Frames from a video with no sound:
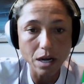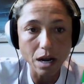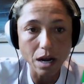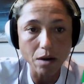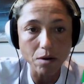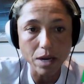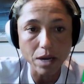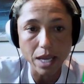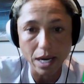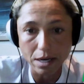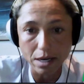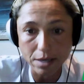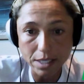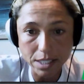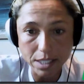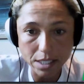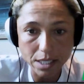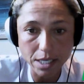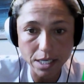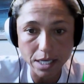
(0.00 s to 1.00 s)
our
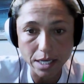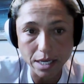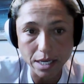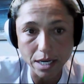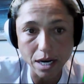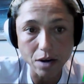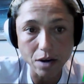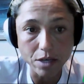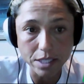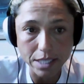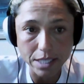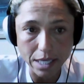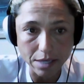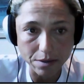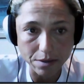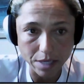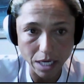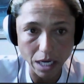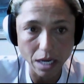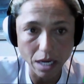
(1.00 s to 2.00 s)
character and our
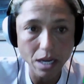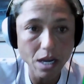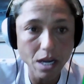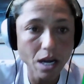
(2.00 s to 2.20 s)
integrity.